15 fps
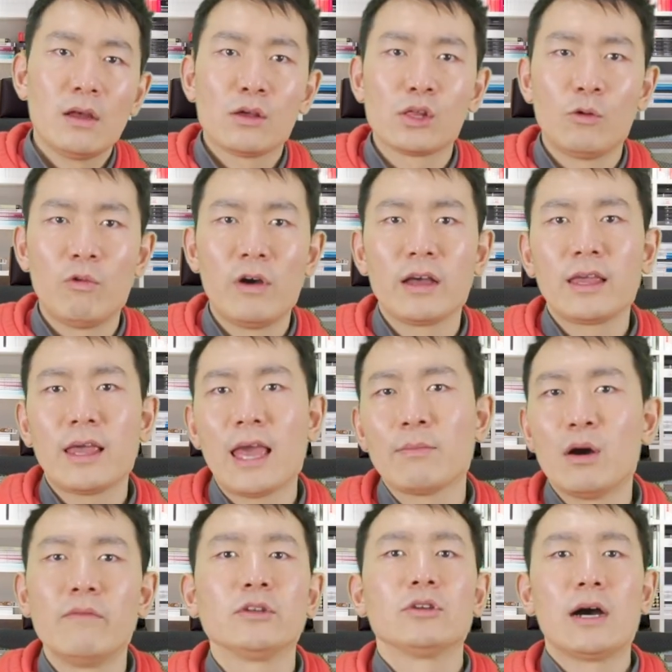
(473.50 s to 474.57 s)
So when I came
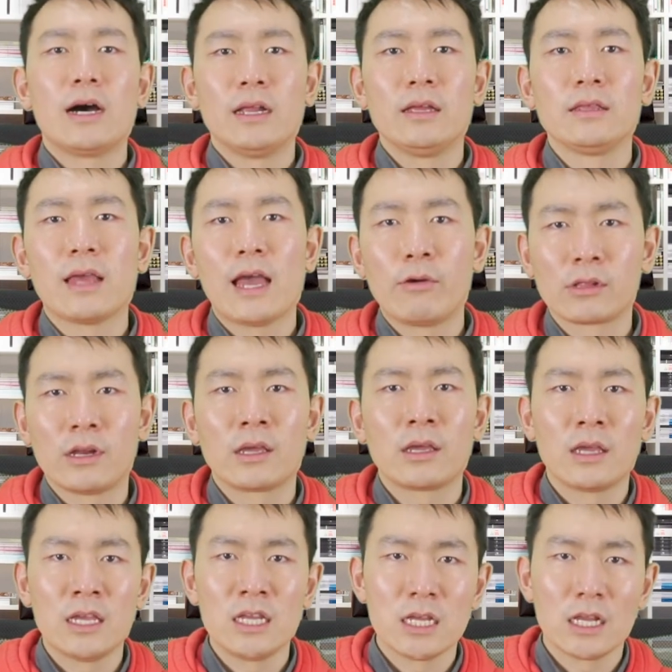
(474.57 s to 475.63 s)
over to Ireland, I was
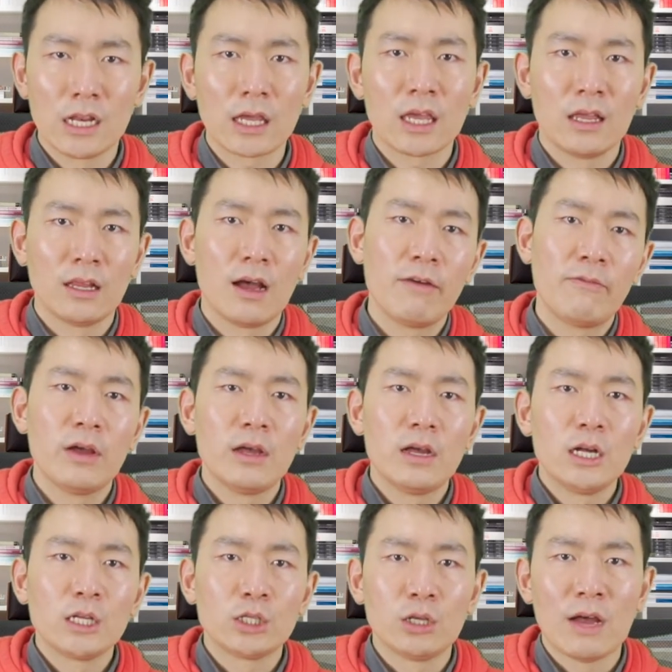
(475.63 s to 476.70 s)
lucky enough
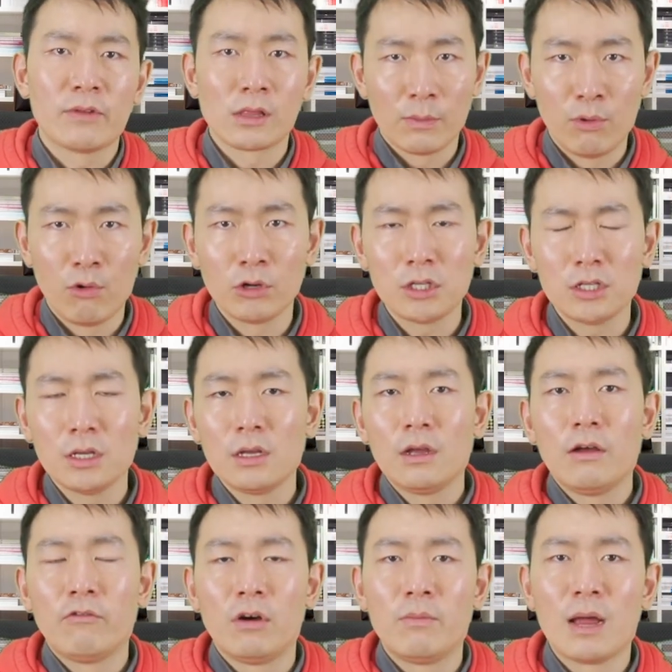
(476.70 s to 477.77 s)
to have the support
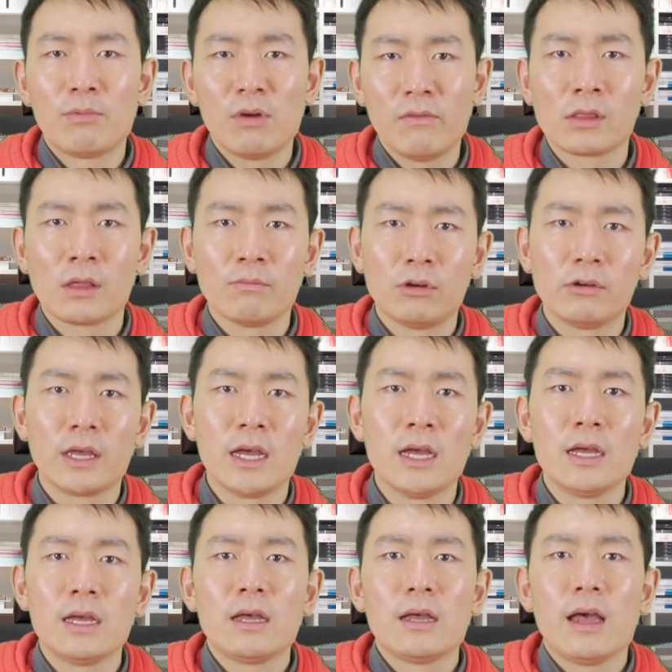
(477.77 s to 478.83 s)
from my previous employer
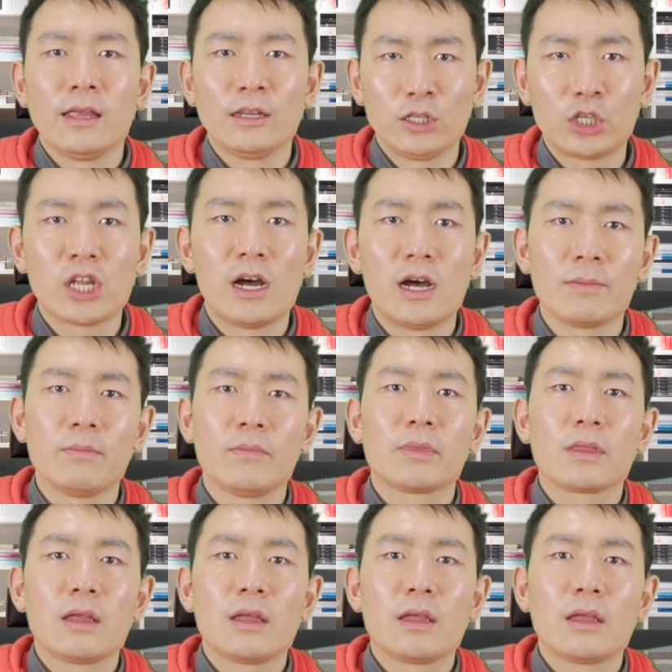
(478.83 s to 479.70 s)
each time.